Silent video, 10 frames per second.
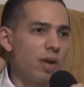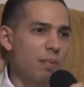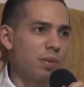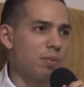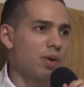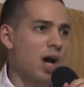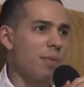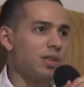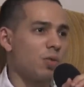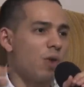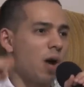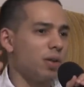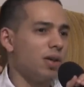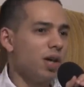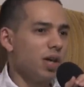Like people were commenting, "Why
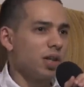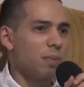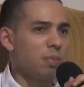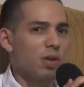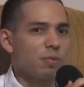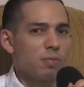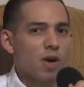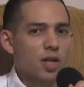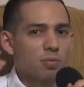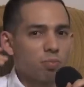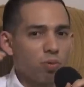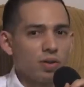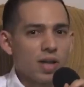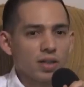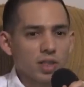would the people of the Bronx
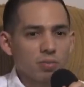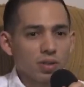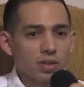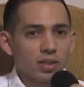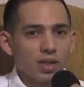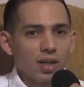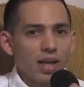burn down these buildings?"